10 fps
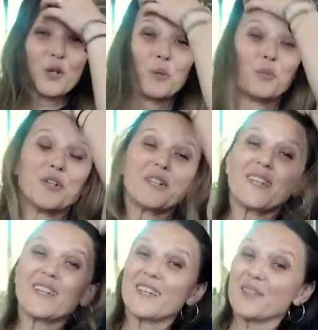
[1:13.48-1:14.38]
Good
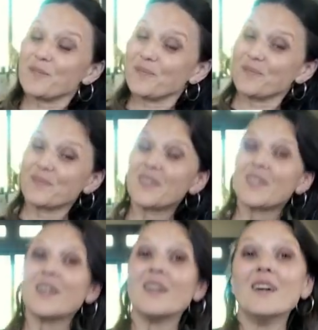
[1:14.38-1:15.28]
morning. Where the
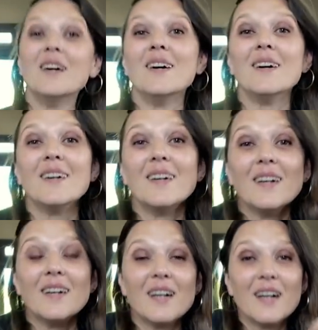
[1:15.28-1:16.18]
sun will
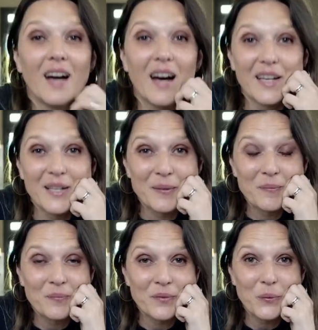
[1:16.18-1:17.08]
shine. Hi,
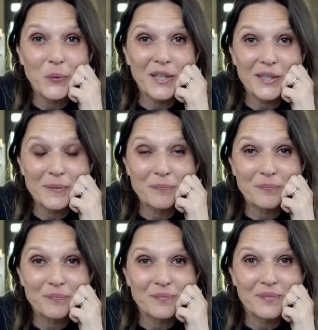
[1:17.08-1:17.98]
welcome.
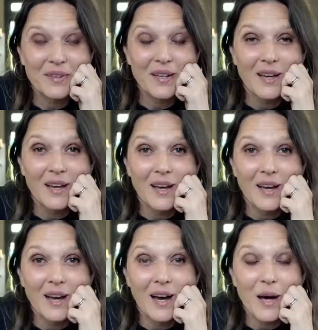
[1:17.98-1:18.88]

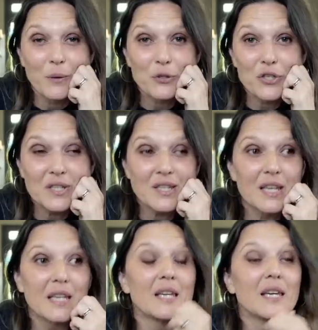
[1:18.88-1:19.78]
I was just
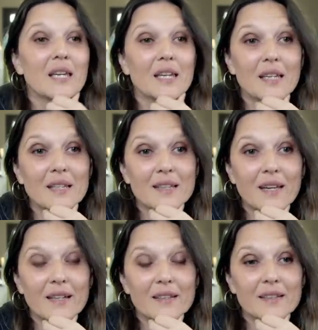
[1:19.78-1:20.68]
thinking
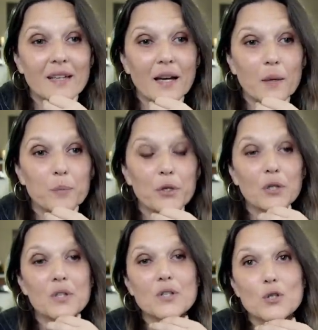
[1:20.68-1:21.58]
that
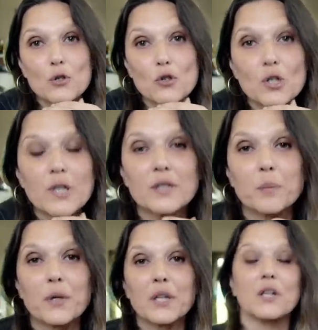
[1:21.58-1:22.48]
because usually at the
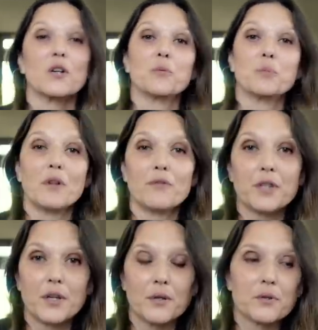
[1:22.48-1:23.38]
beginning of my
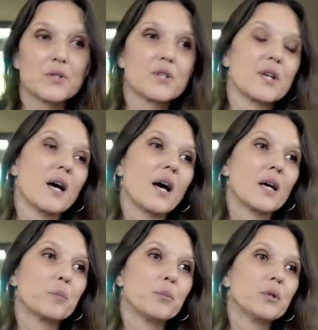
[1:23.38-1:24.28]
videos,
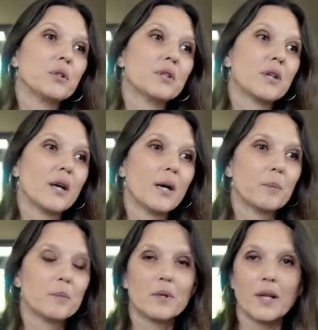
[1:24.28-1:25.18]
I put
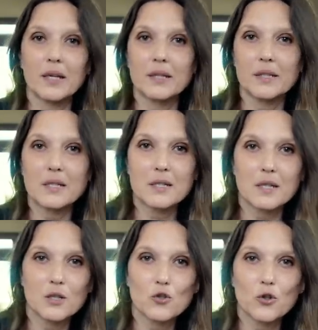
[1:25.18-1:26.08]
like this
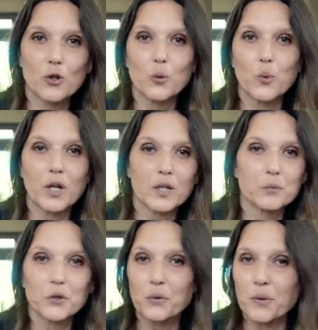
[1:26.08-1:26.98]
intro,
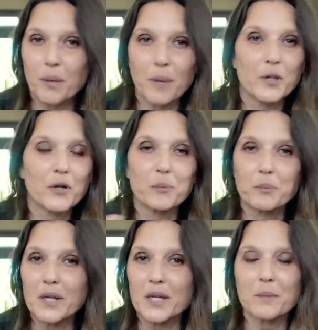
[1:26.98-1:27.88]
welcome to the Republic of
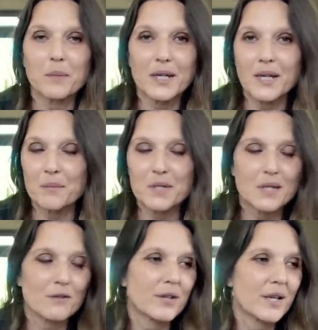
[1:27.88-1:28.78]
Me, my name is
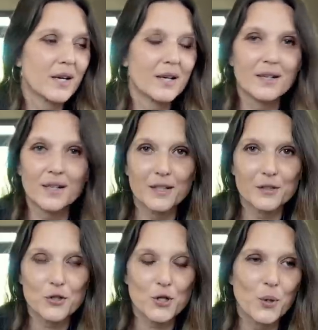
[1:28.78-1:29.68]
Ivana,
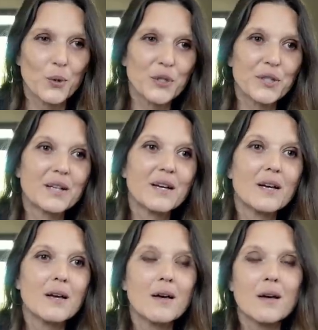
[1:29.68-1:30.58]
and so on.
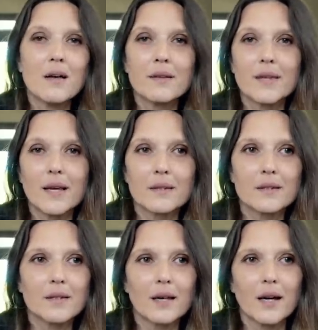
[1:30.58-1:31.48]

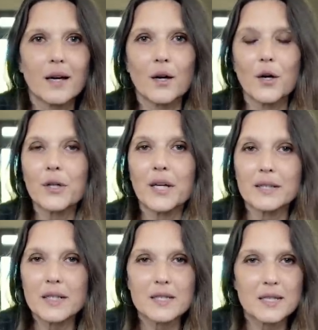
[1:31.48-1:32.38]
That, okay,
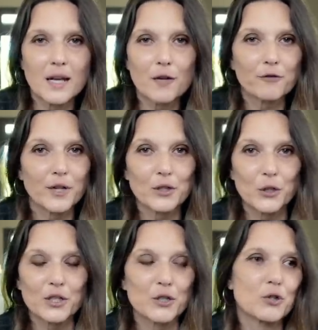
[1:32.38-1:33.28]
that's enough, I
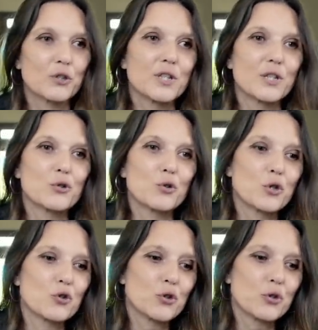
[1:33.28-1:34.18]
don't need to
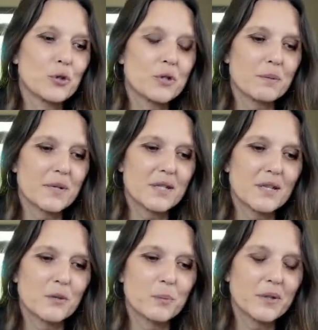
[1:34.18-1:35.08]
introduce myself.